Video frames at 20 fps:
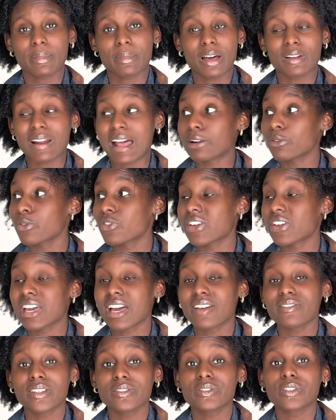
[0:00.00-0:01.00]
out. I don't think
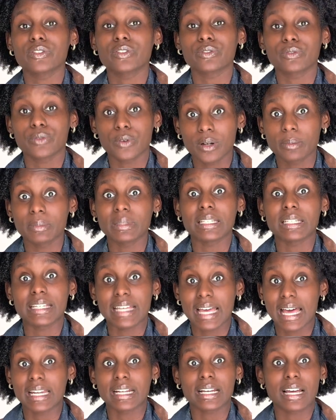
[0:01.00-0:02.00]
I've ever formally
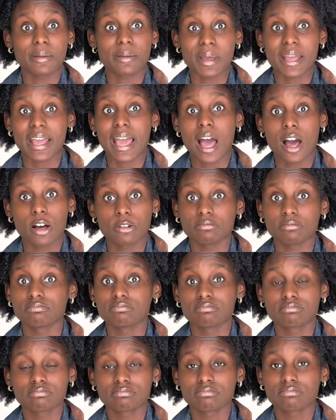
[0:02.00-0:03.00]
had a coming out.
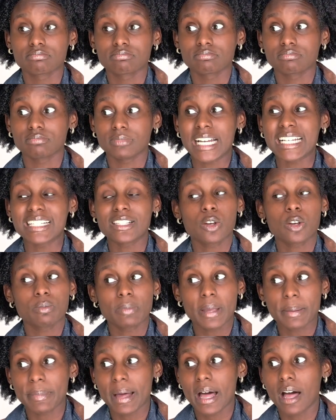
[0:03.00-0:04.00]
I told
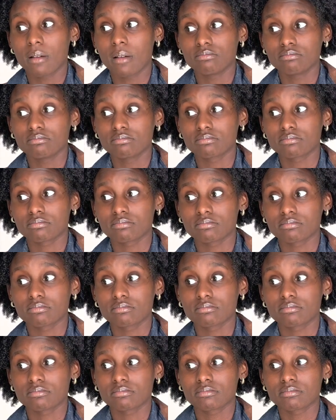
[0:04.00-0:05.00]
my mom,
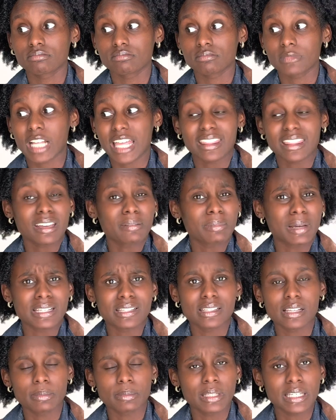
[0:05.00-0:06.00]
I think my
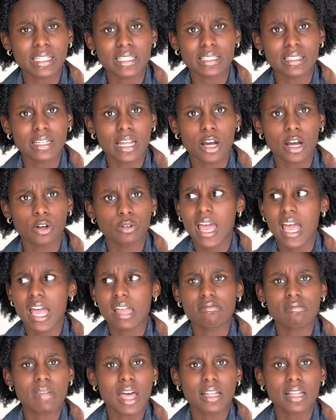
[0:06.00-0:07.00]
siblings know,
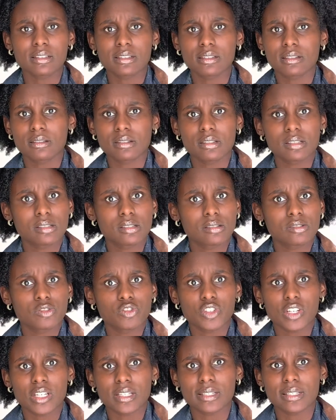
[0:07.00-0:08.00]
and that's
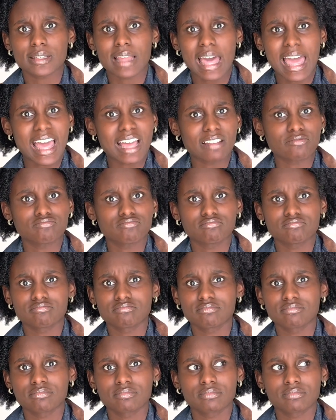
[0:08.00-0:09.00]
just that
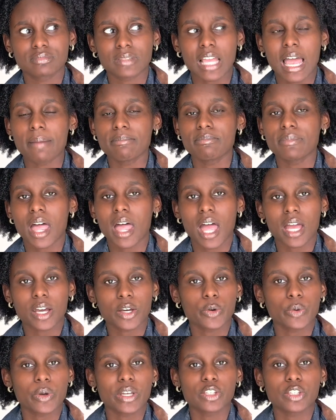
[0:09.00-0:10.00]
I'm not
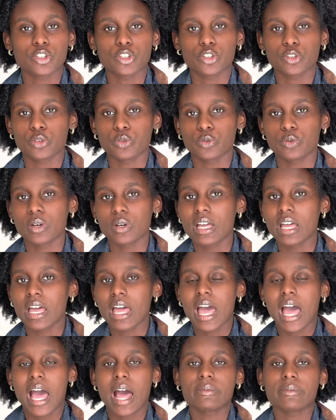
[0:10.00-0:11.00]
going to
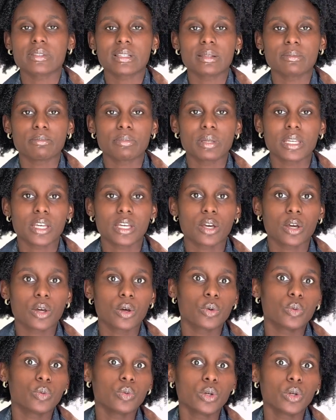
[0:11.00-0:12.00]
have some big
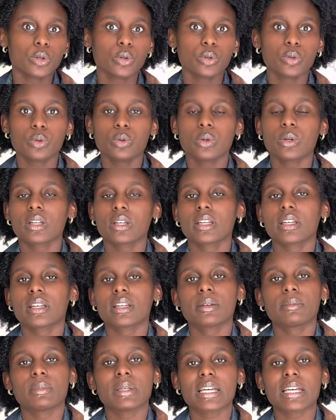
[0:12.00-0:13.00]
woo,
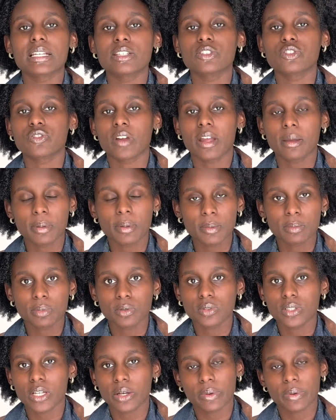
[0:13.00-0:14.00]
because straight
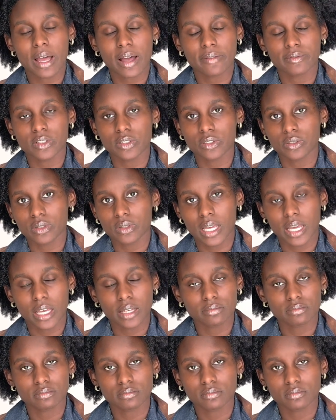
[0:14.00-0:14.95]
people don't have to do that.